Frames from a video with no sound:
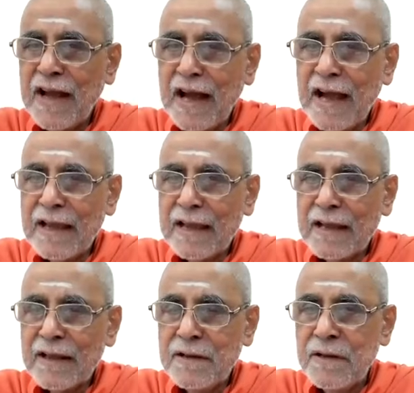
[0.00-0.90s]
I,
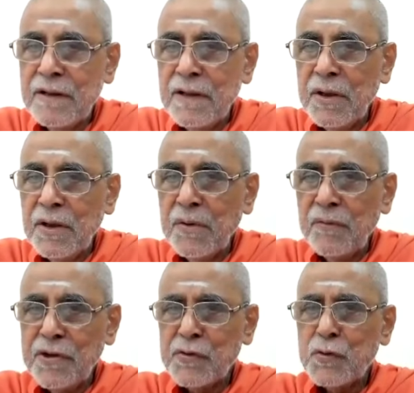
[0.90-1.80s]

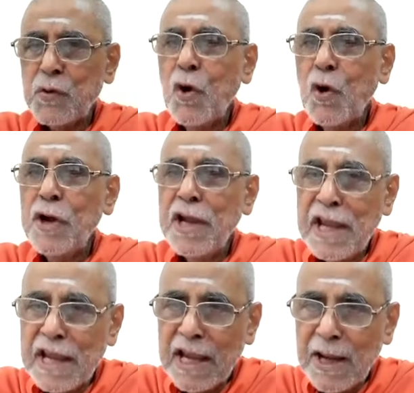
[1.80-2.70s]
which is so
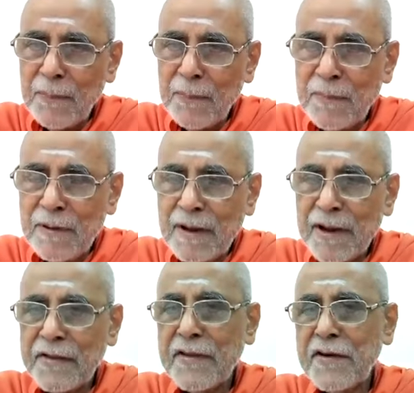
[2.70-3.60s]
deep,
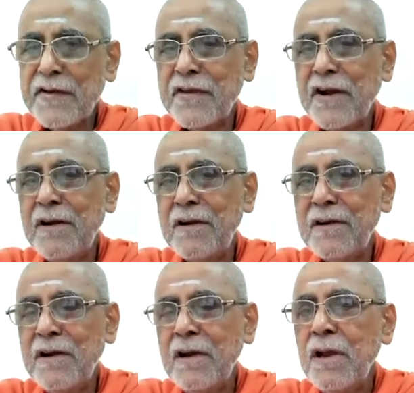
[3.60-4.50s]
as a result,
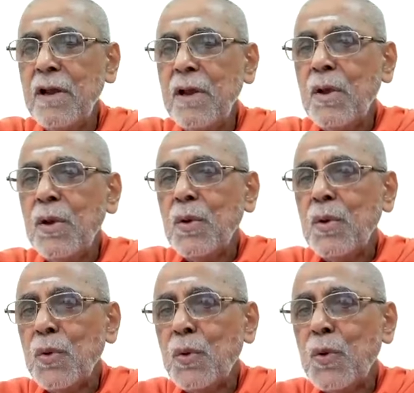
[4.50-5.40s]

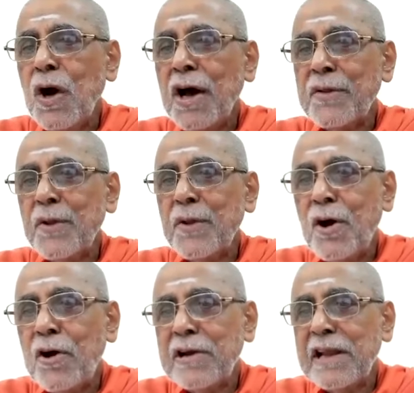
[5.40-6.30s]
you are
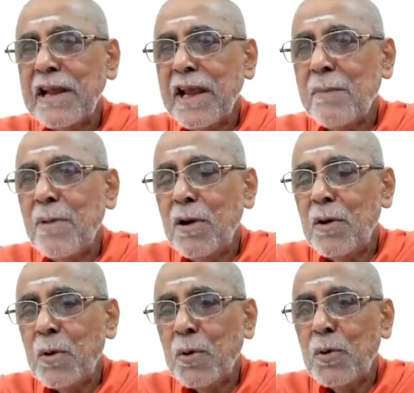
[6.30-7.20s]
not able
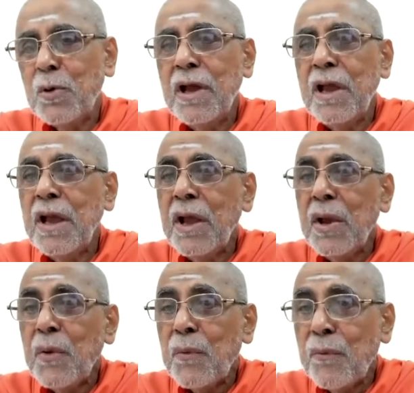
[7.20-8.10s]
to
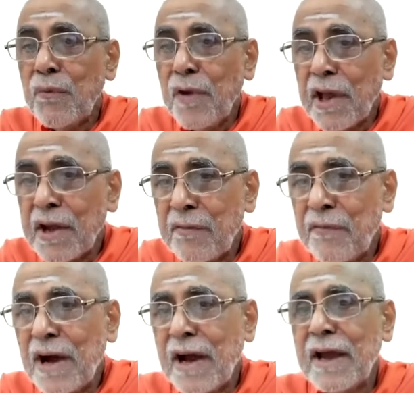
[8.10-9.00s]

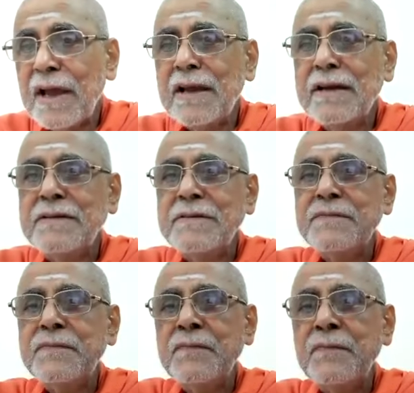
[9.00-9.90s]
verify
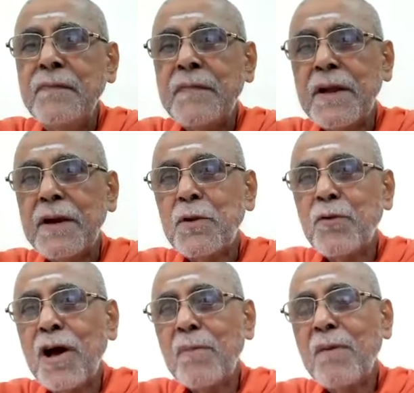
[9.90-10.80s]
that you
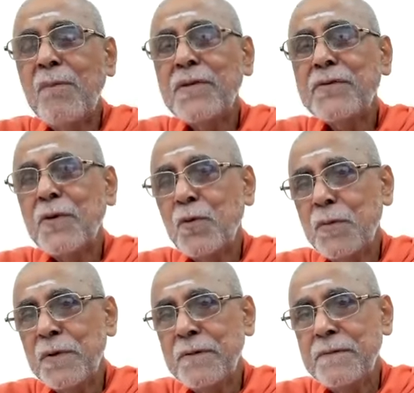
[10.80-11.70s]
are Brahma
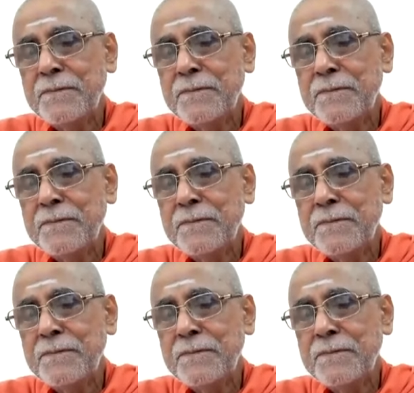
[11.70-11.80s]
Sarupa.